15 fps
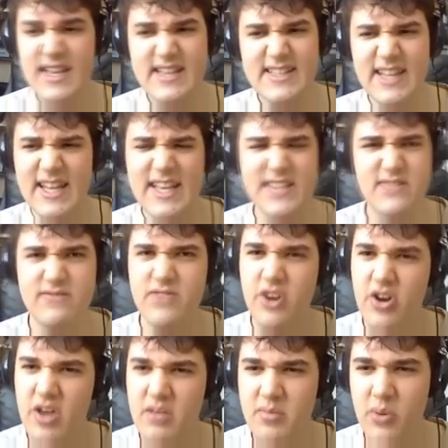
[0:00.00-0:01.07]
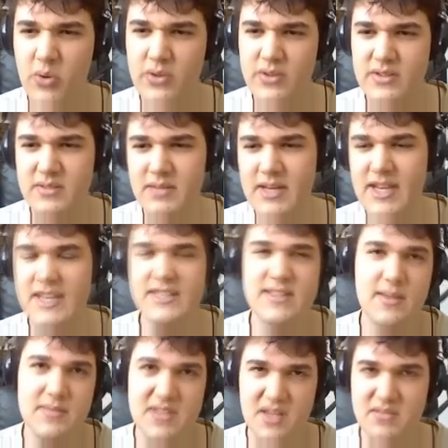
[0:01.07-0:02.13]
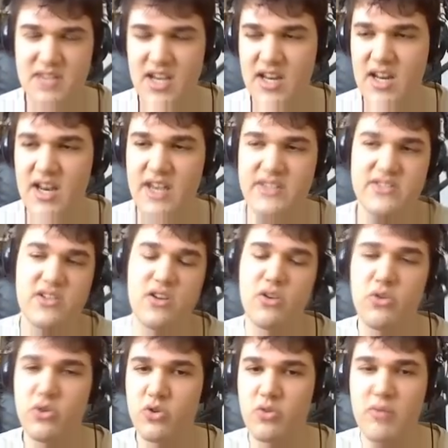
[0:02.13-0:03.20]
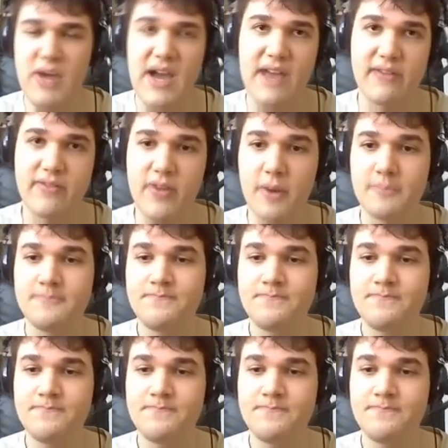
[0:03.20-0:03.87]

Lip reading: Seller isn't very important, but it is sometimes kind of nice to know who you're buying from,